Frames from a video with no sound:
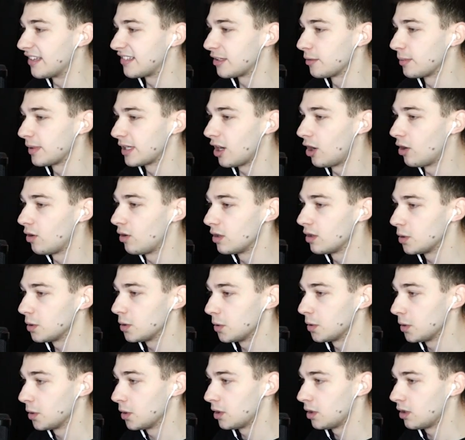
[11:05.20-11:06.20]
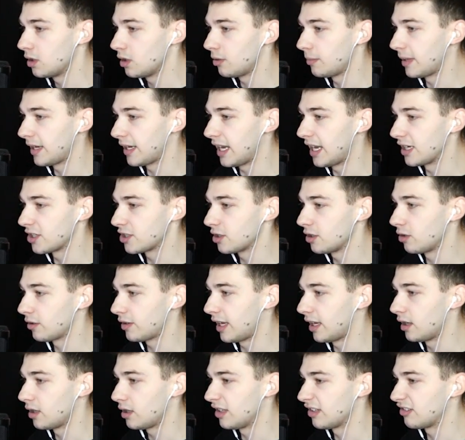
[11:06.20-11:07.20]
here we go. Oh my gosh.
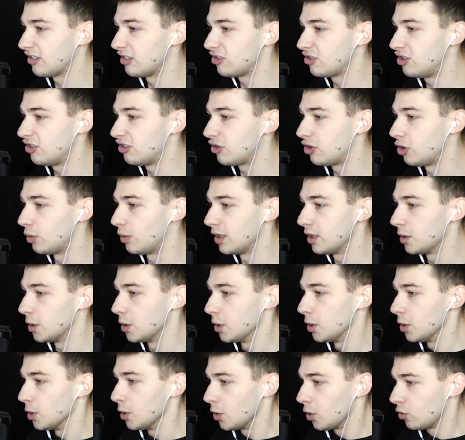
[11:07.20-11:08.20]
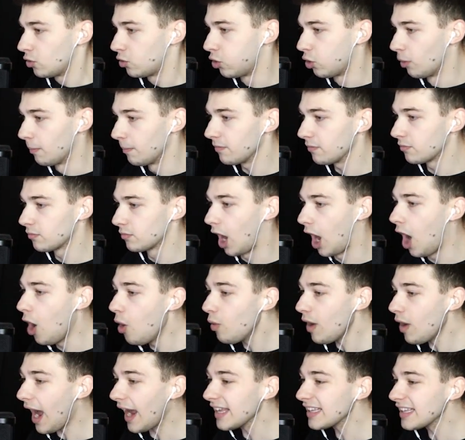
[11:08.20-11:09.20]
Okay, let's just, just do it.
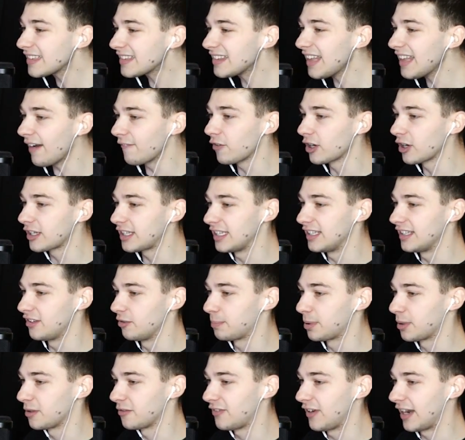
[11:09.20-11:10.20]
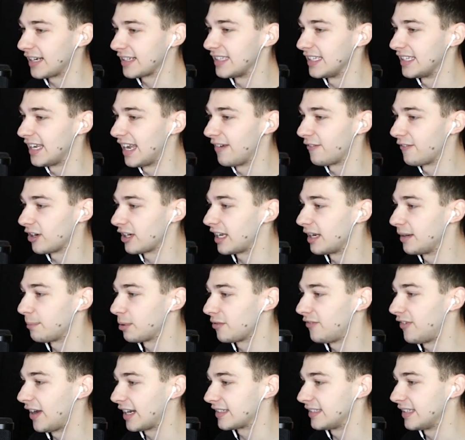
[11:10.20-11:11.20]
No, I never can perfect it. Never can
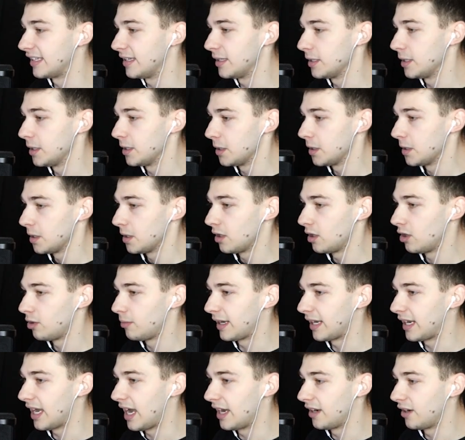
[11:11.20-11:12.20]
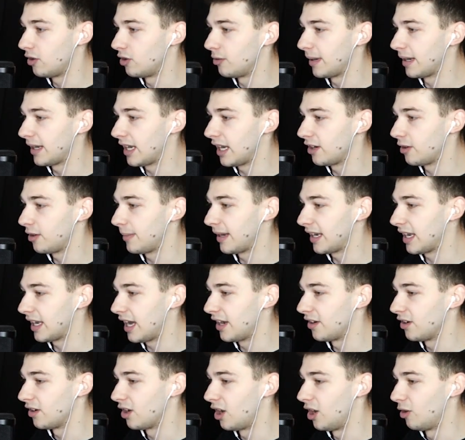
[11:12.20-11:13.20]
perfect it. Oh my god. Oh my god. Oh my
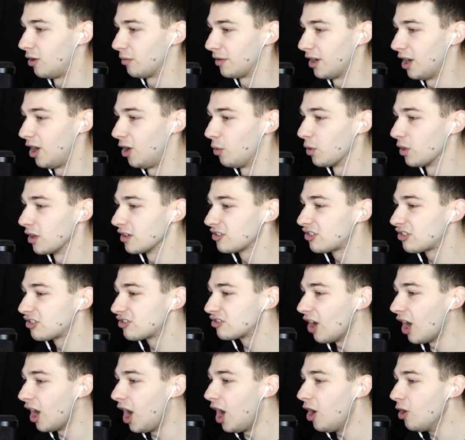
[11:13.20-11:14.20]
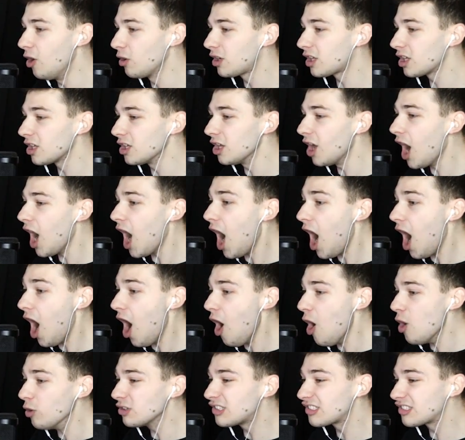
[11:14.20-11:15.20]
god. No, no, we're so
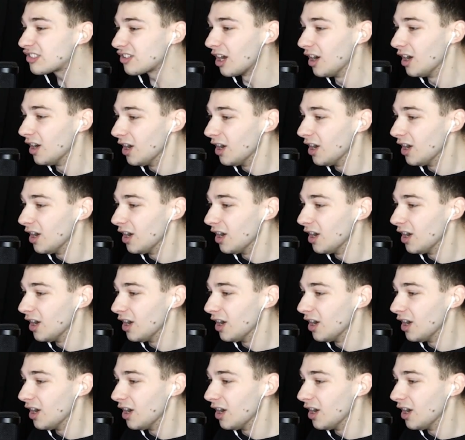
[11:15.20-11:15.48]
close.